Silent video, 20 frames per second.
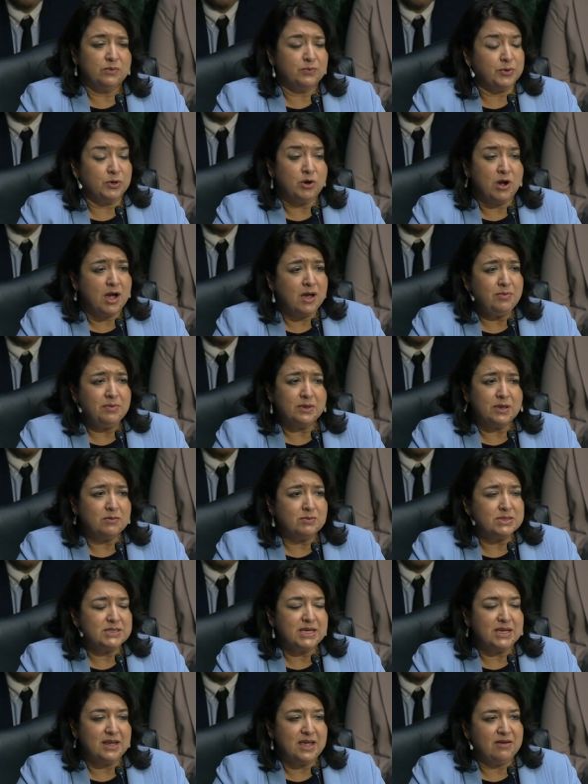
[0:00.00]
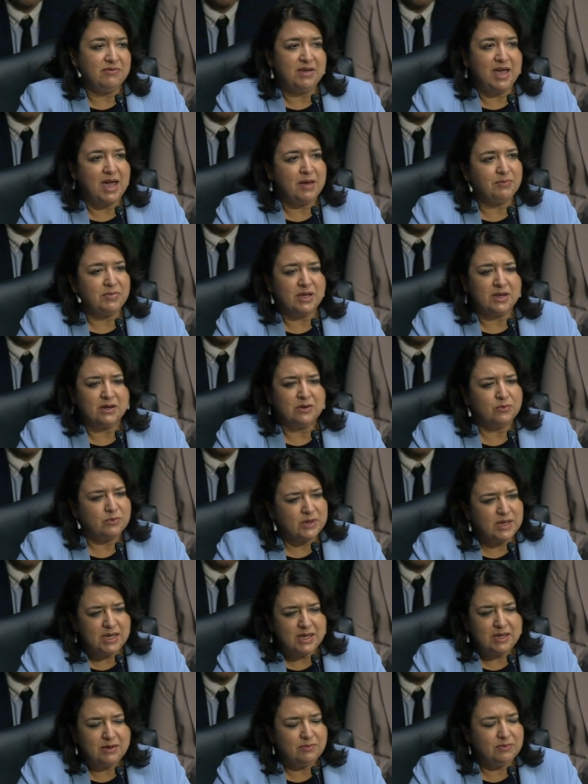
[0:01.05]
problems that have happened.
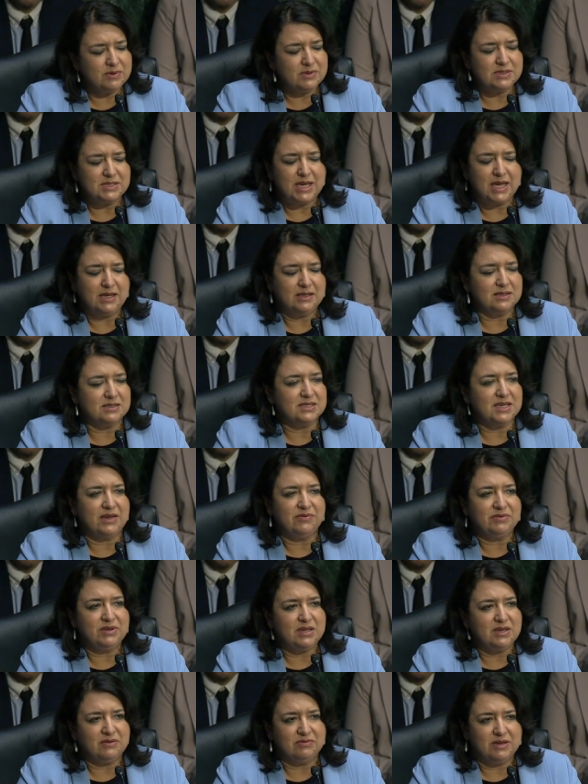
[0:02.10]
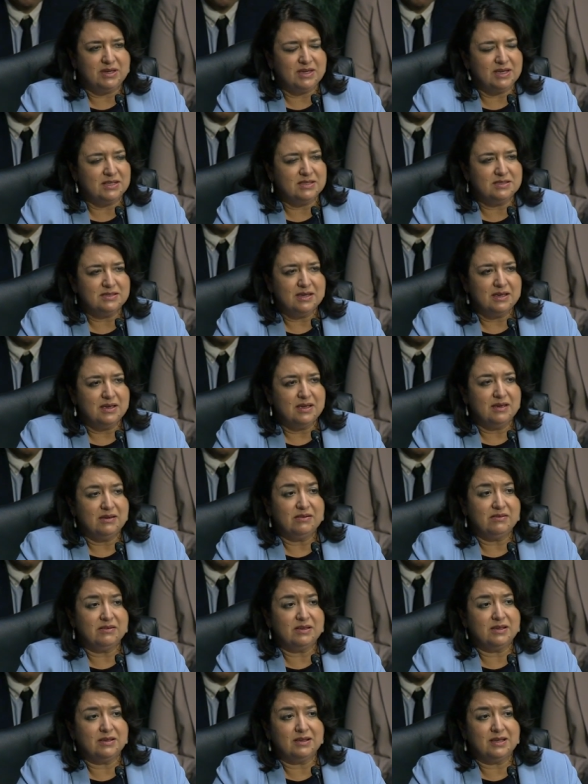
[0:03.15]
We take the safety of kids
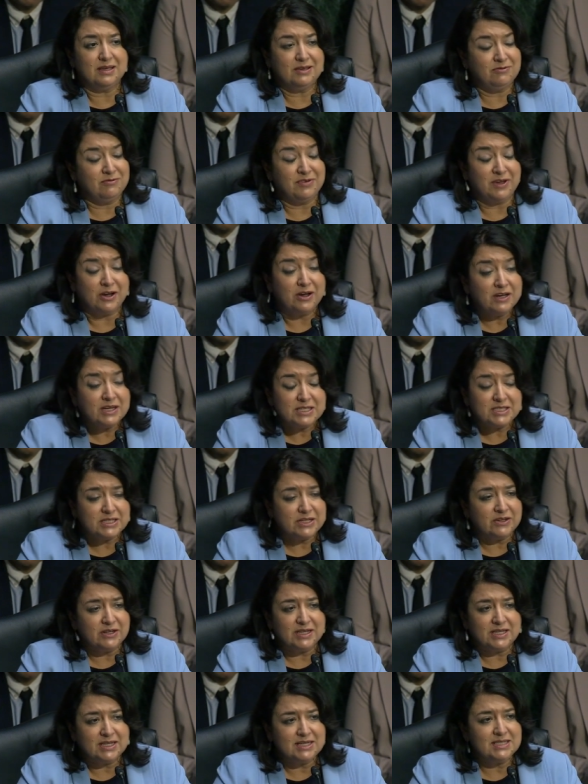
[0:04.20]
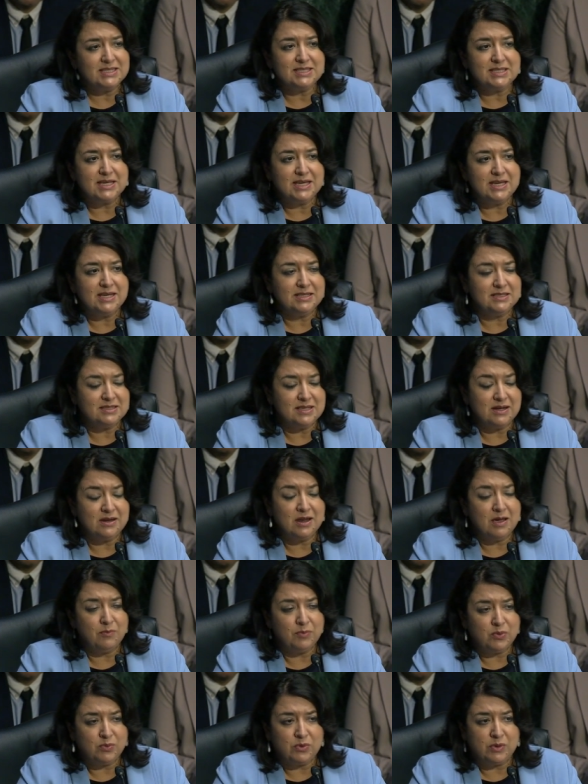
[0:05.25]
very seriously. It's the
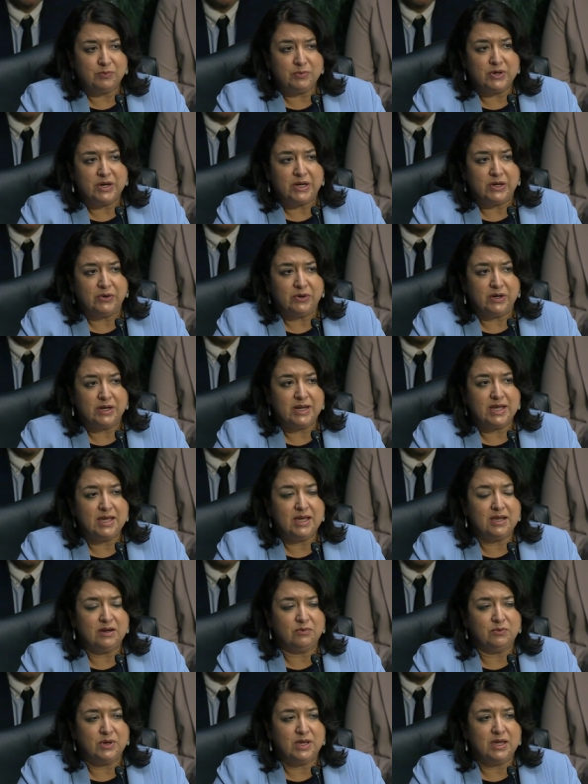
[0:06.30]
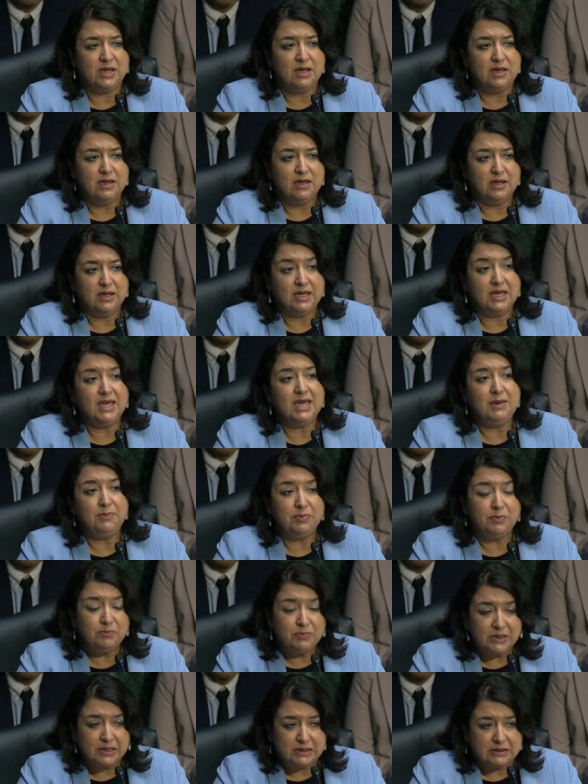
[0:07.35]
number one priority, and we
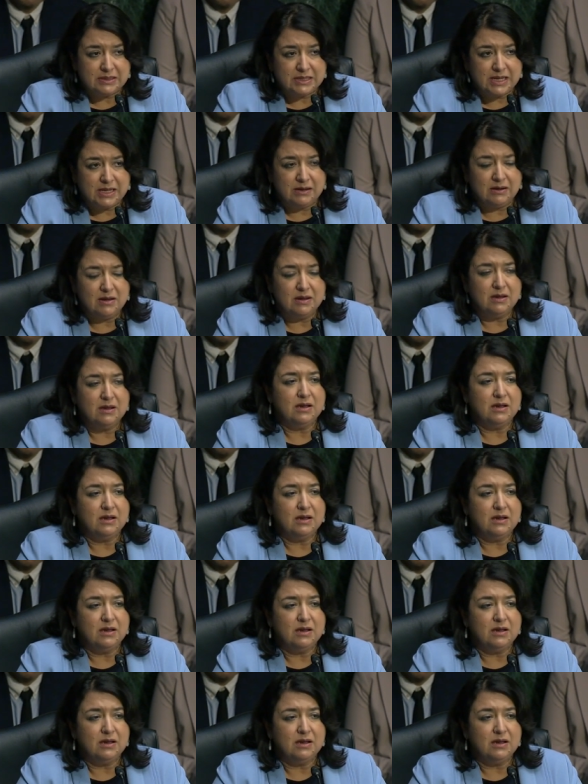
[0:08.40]
keep building